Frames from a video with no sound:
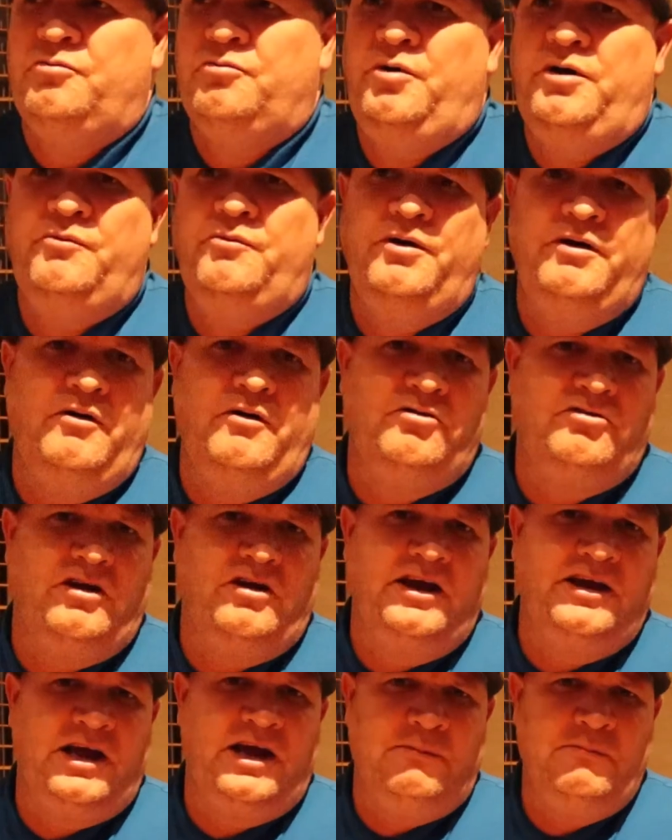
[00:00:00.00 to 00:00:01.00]
Where else
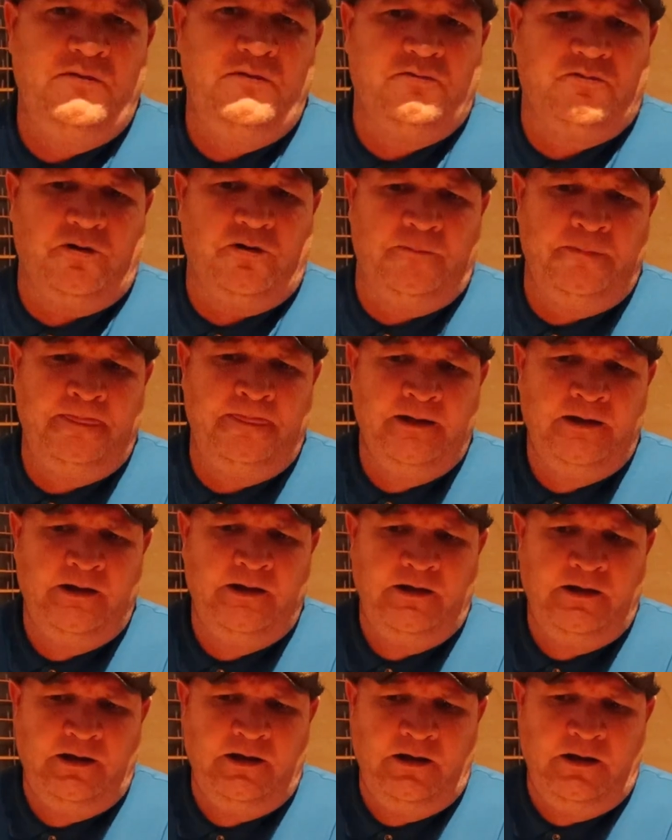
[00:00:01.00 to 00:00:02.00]
are they coming from?
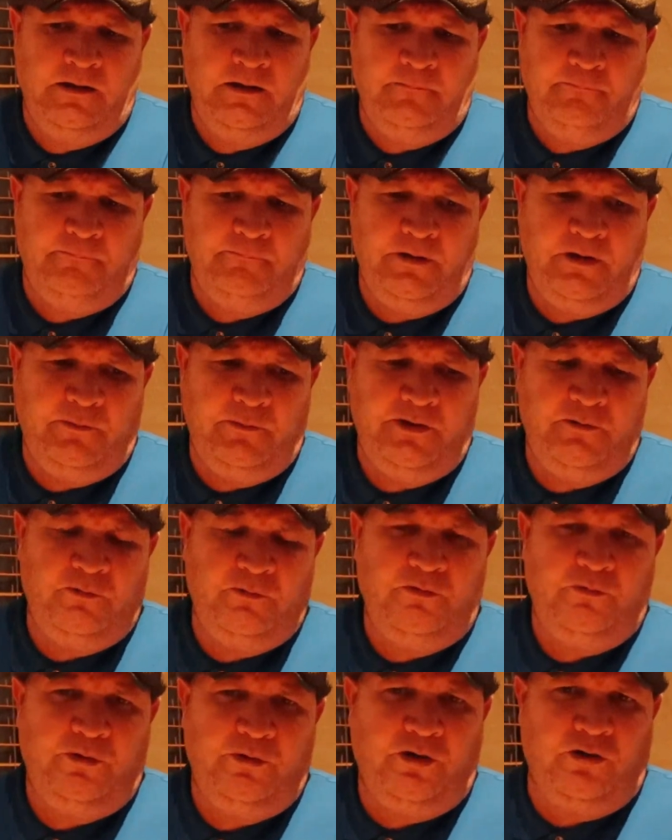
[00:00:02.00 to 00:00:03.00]
But we
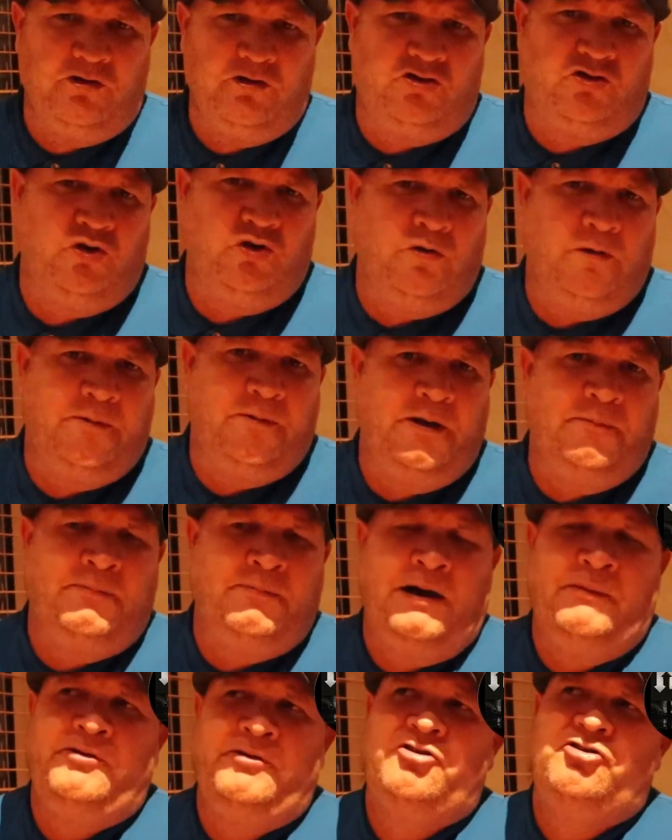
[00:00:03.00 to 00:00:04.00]
got to shore up at the
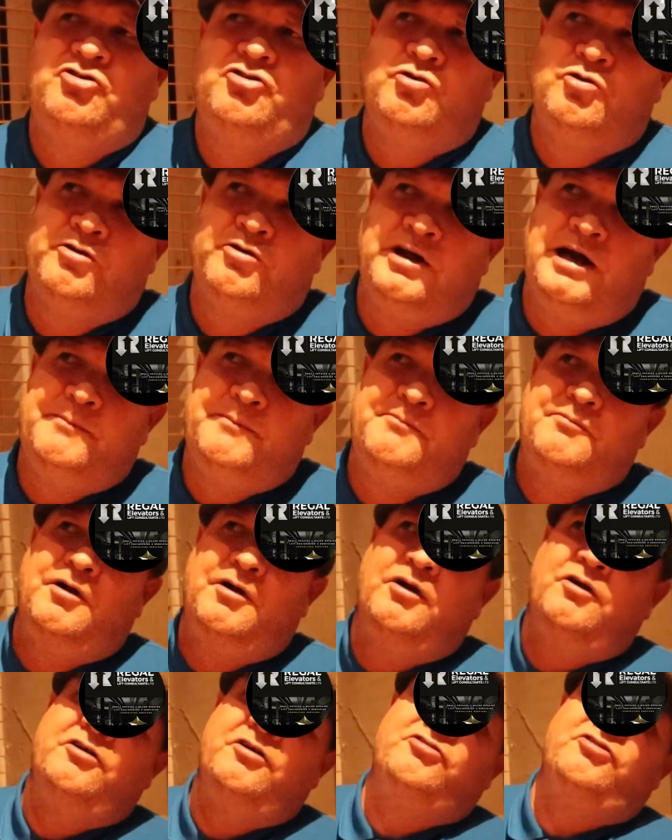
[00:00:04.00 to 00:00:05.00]
back. We shored up.
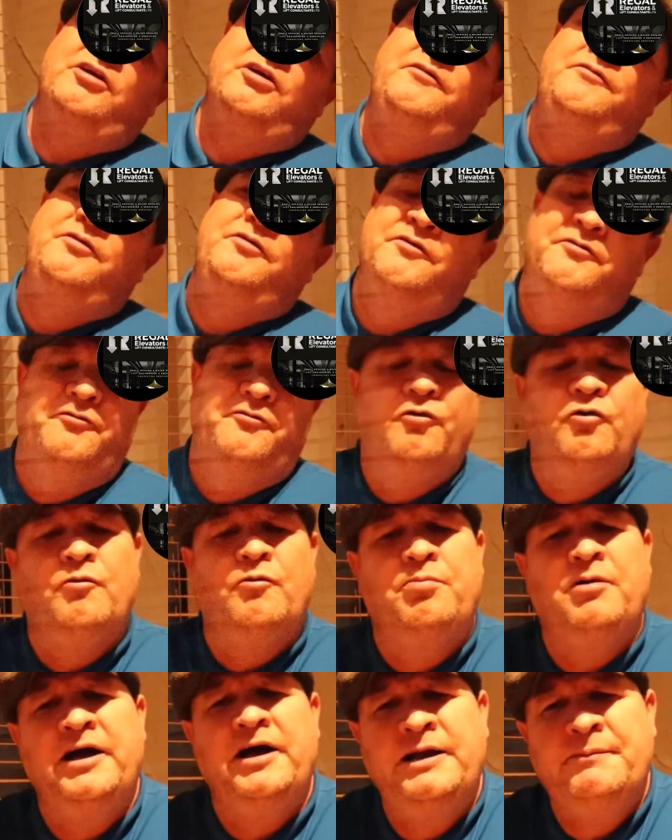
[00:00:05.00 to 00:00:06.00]
I'd like to see the
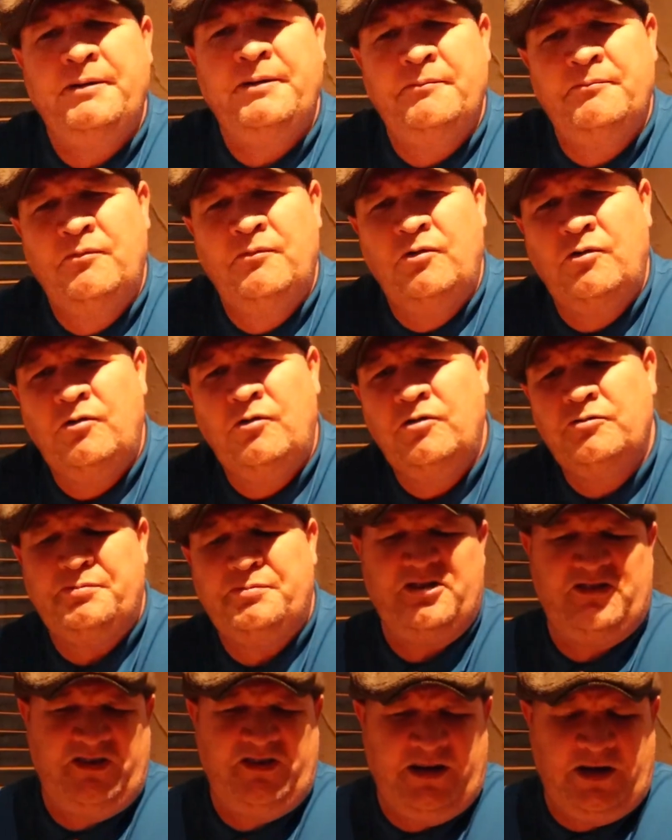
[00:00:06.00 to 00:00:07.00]
four played a bit more,
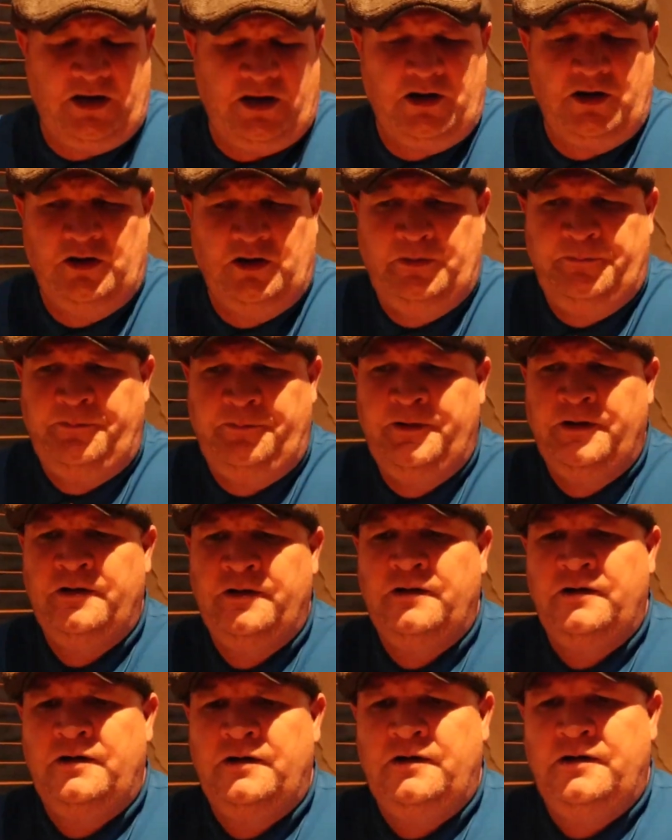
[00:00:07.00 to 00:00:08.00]
especially at home.
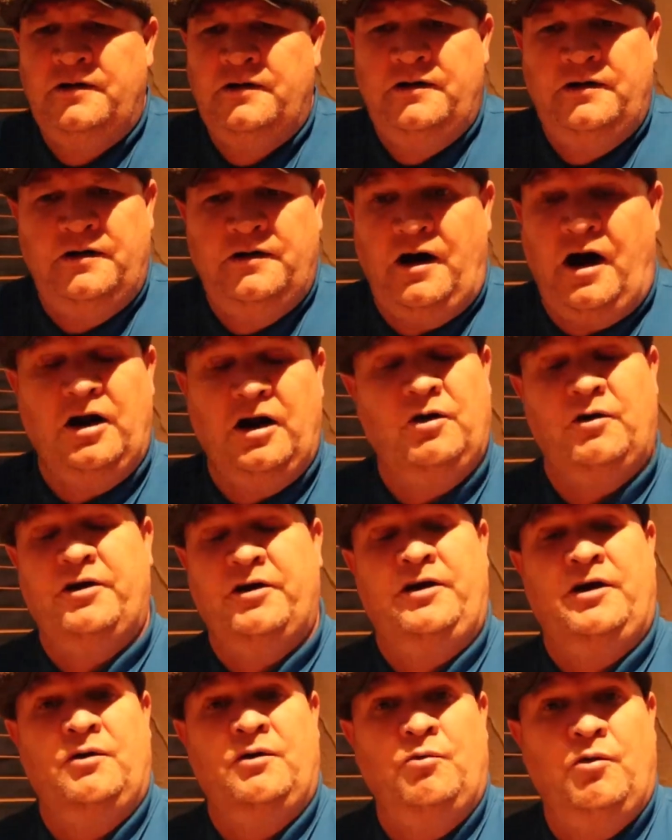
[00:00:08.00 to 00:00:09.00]
I'd like
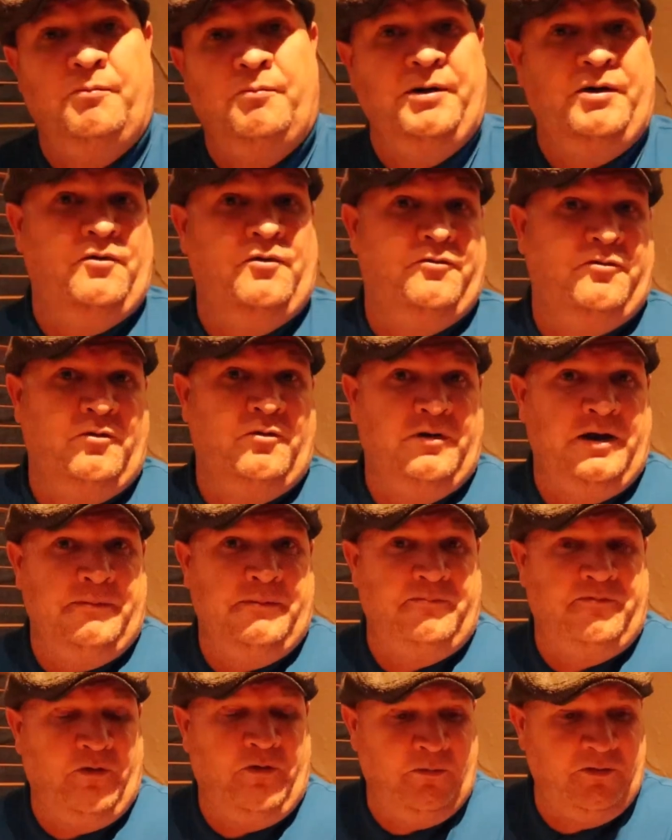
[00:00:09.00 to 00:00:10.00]
to know what people thought of
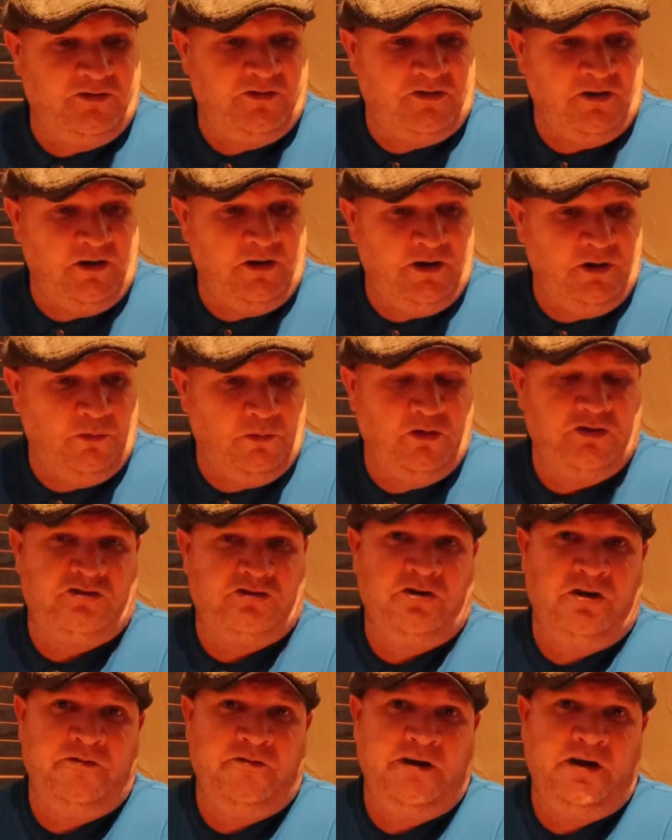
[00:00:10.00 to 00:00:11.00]
that performance tonight to
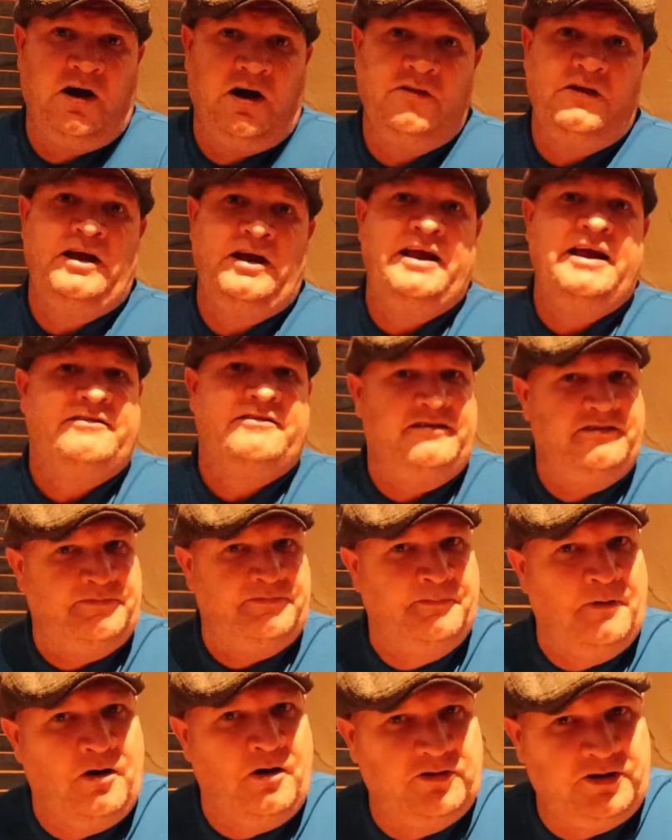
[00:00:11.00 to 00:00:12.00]
watch the other thing. Yes,
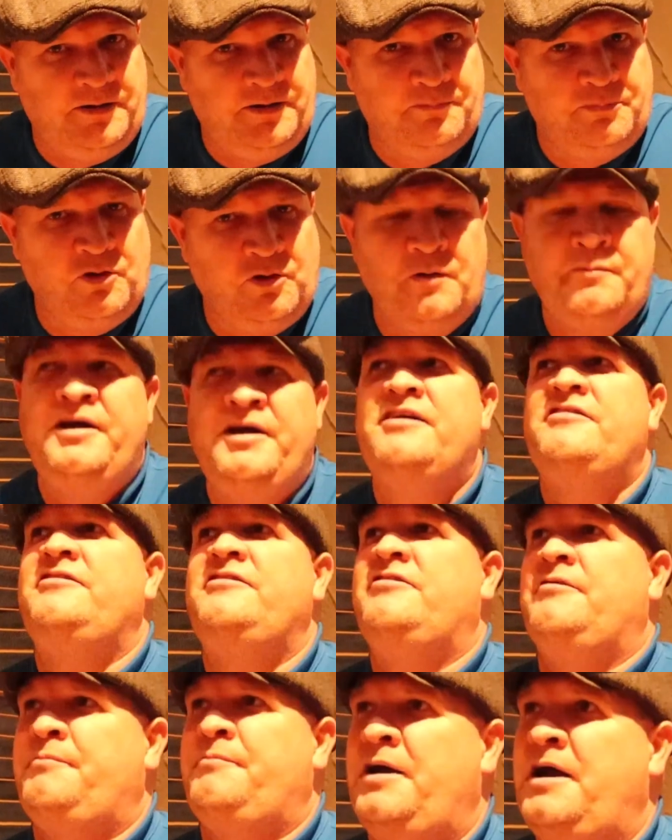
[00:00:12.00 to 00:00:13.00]
it's marked improvement. Yes,
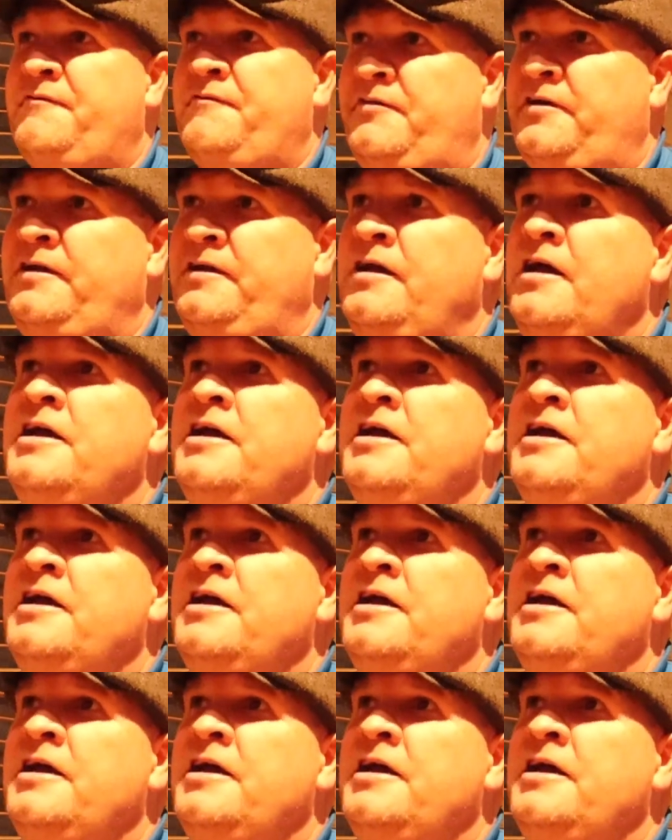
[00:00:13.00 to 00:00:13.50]
it's a better thing.